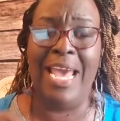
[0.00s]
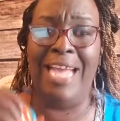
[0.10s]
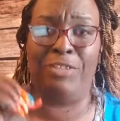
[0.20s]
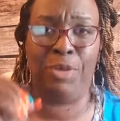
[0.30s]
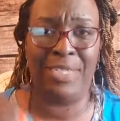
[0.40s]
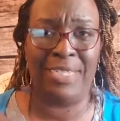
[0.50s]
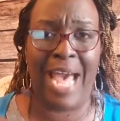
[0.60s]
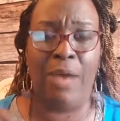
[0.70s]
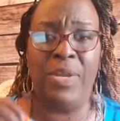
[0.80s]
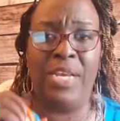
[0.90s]
and trust
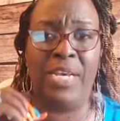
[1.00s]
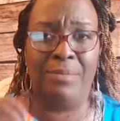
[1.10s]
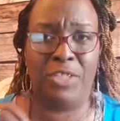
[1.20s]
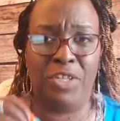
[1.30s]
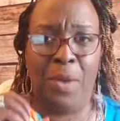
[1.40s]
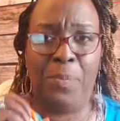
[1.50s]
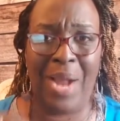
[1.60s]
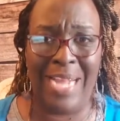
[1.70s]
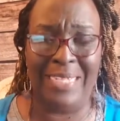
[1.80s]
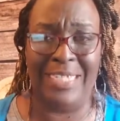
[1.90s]
God when it comes to your
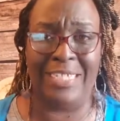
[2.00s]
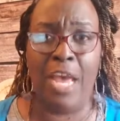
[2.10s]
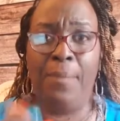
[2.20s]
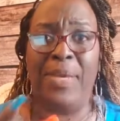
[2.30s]
prices